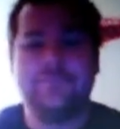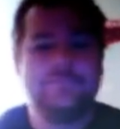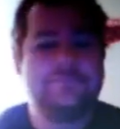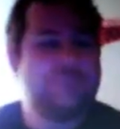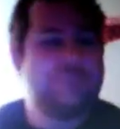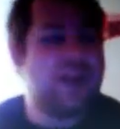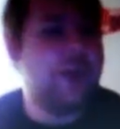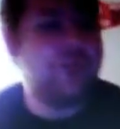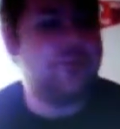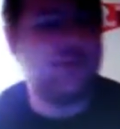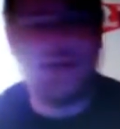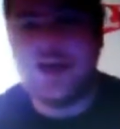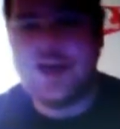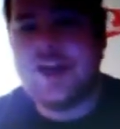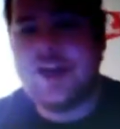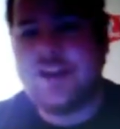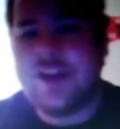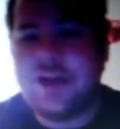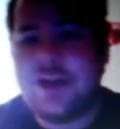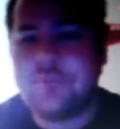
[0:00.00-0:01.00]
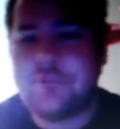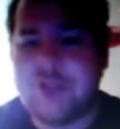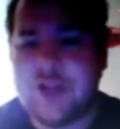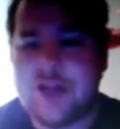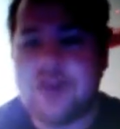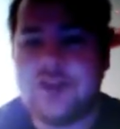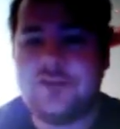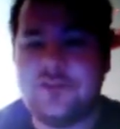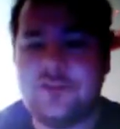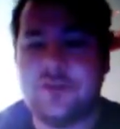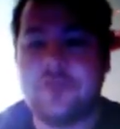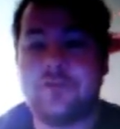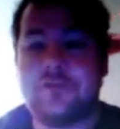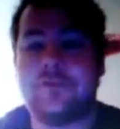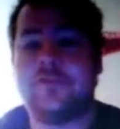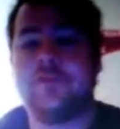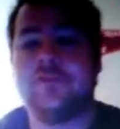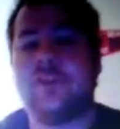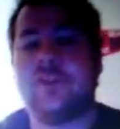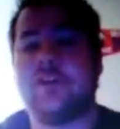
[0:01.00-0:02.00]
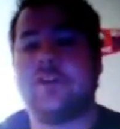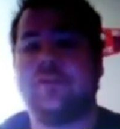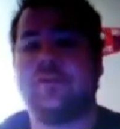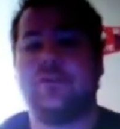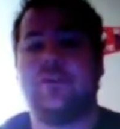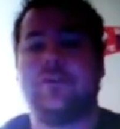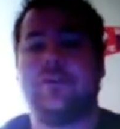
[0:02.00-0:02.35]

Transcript: I'm glad he chose John Travolta.